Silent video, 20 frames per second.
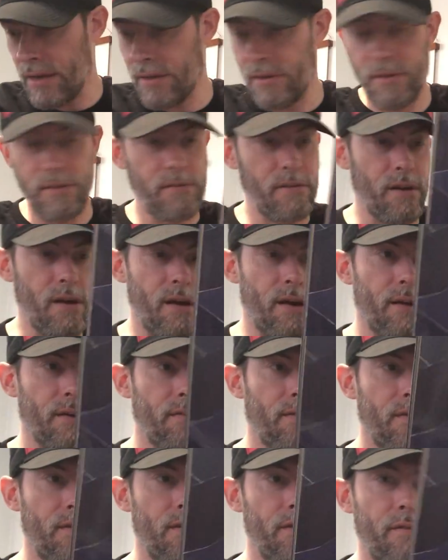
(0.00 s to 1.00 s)
on
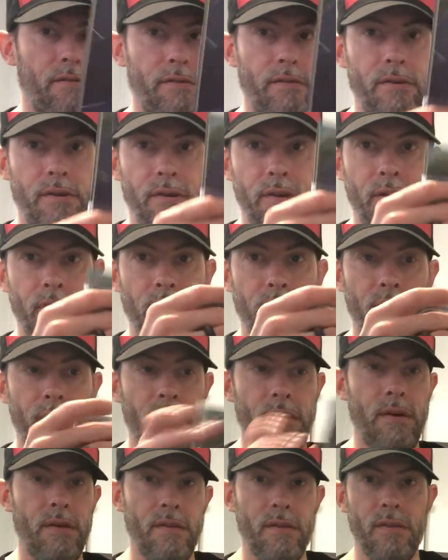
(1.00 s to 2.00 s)
Discogs. This
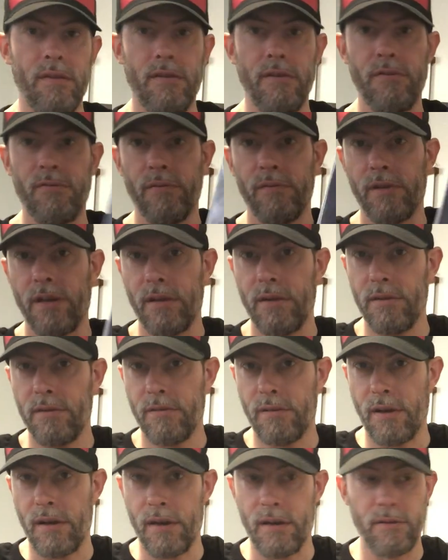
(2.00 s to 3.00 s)
this was on
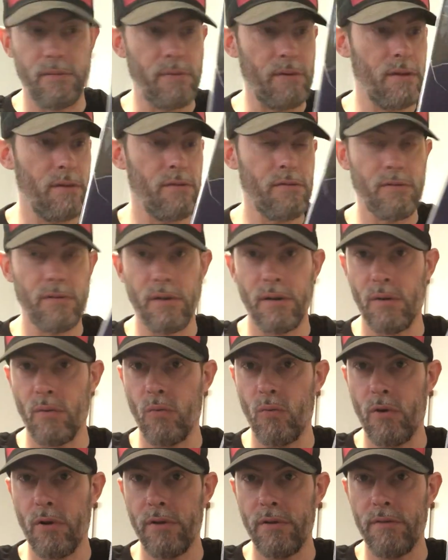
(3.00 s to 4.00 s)
Discogs, man. It's like
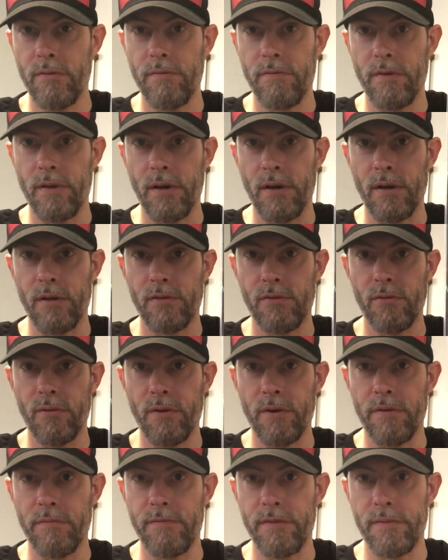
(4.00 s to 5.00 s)
one of uh,
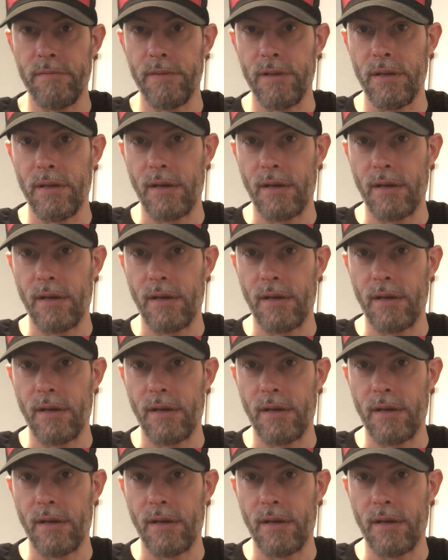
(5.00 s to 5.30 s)
250